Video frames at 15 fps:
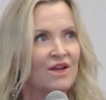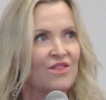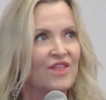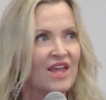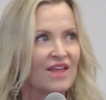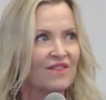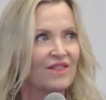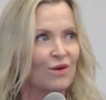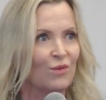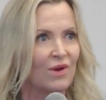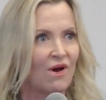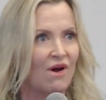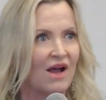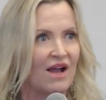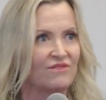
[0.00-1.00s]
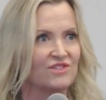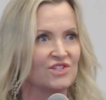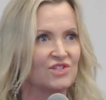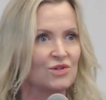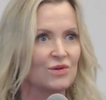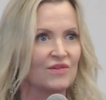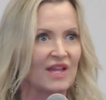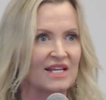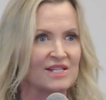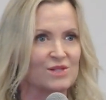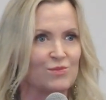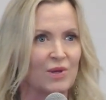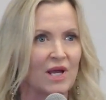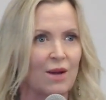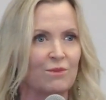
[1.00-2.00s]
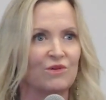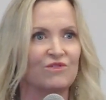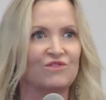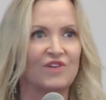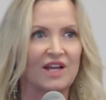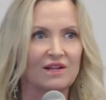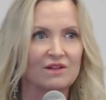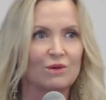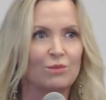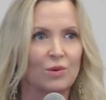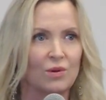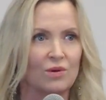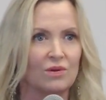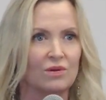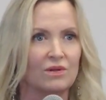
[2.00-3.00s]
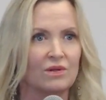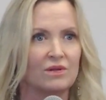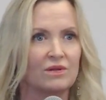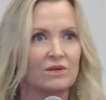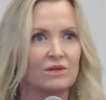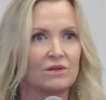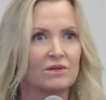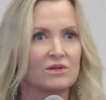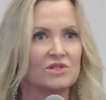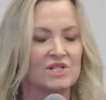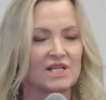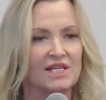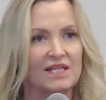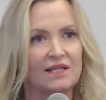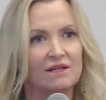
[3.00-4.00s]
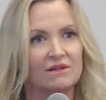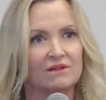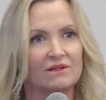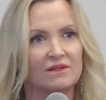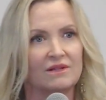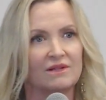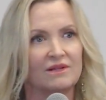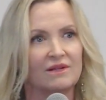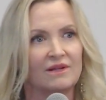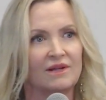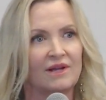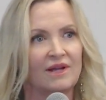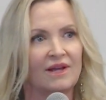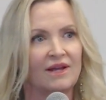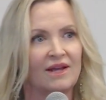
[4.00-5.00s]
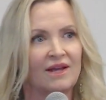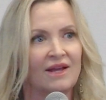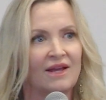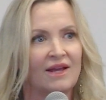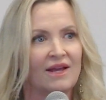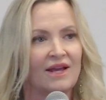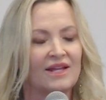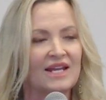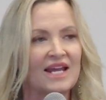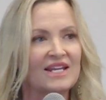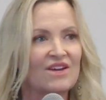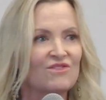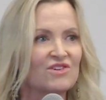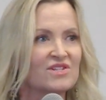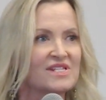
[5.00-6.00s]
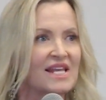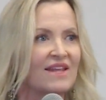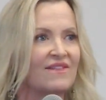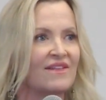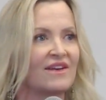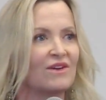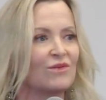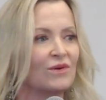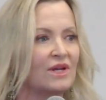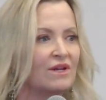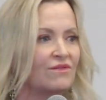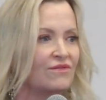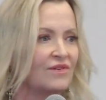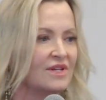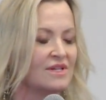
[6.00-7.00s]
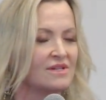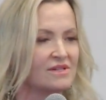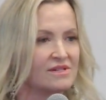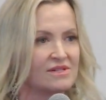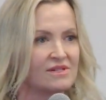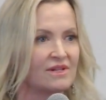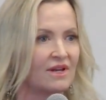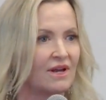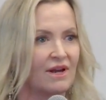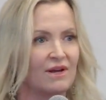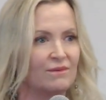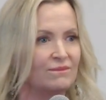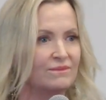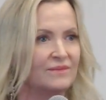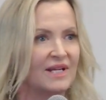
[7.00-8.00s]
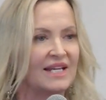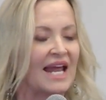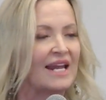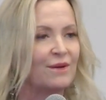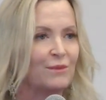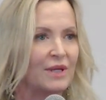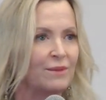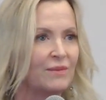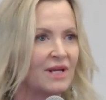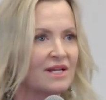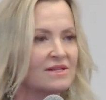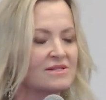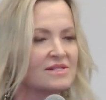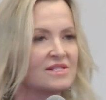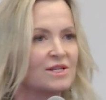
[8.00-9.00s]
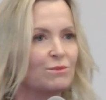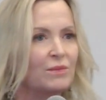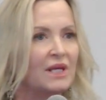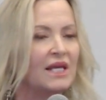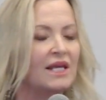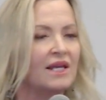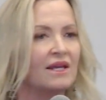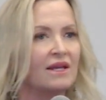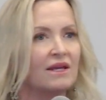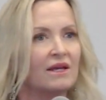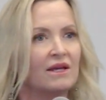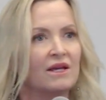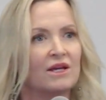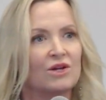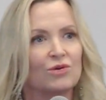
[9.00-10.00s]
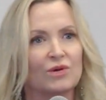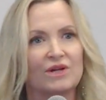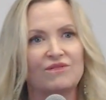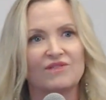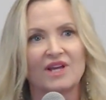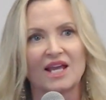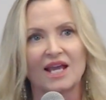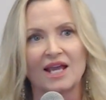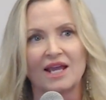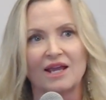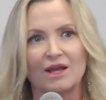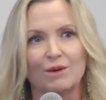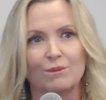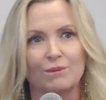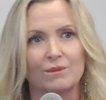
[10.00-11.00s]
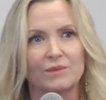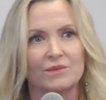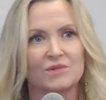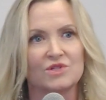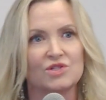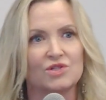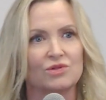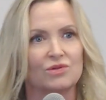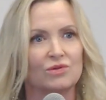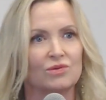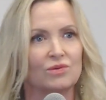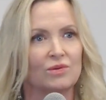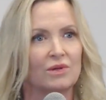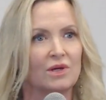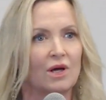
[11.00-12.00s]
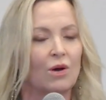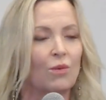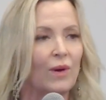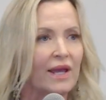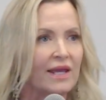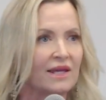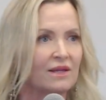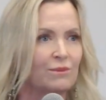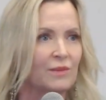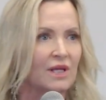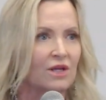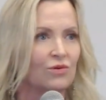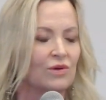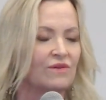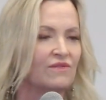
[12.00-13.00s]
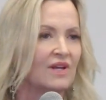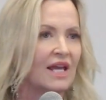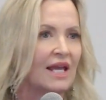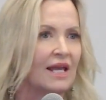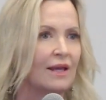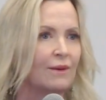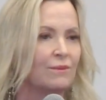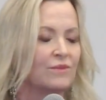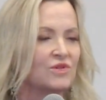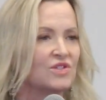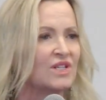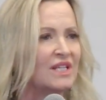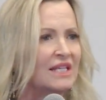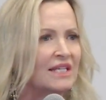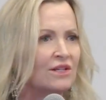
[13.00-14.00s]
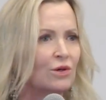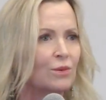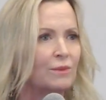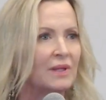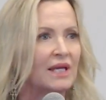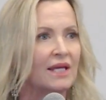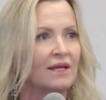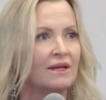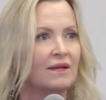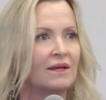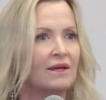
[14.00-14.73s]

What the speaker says: thing that we all have to do, and that is become available to heal. And I never say that grief is an enemy, because to me, grief came to awaken me, grief came to heal me,